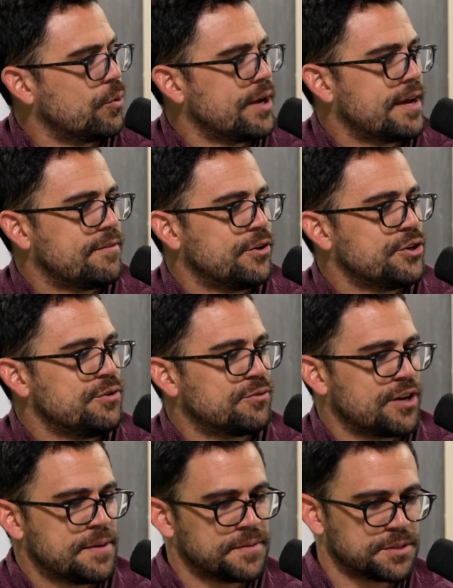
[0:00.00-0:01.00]
way I've heard you
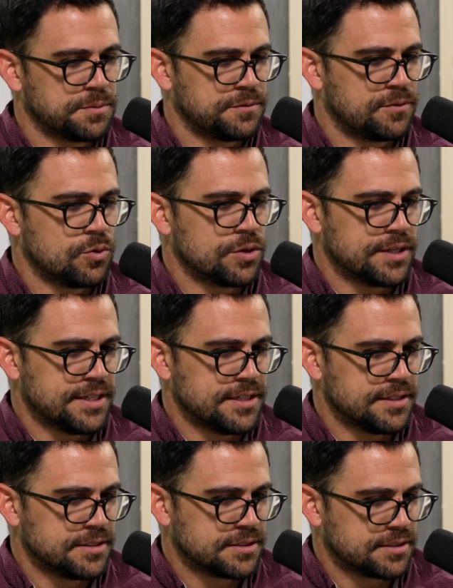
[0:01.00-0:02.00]
frame this before
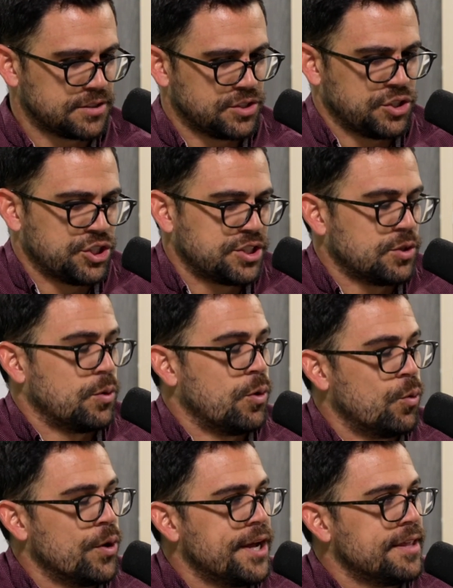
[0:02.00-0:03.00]
is just a
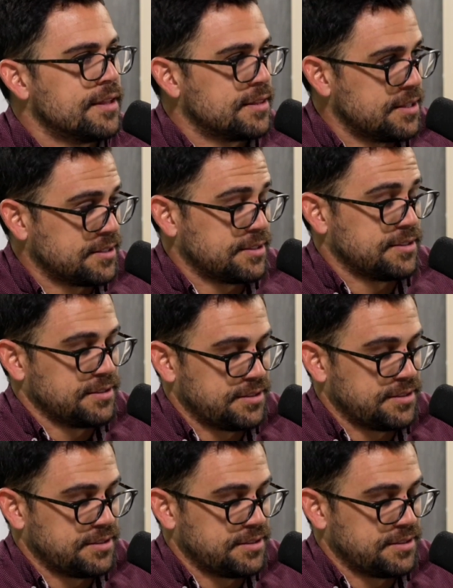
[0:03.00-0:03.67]
way that this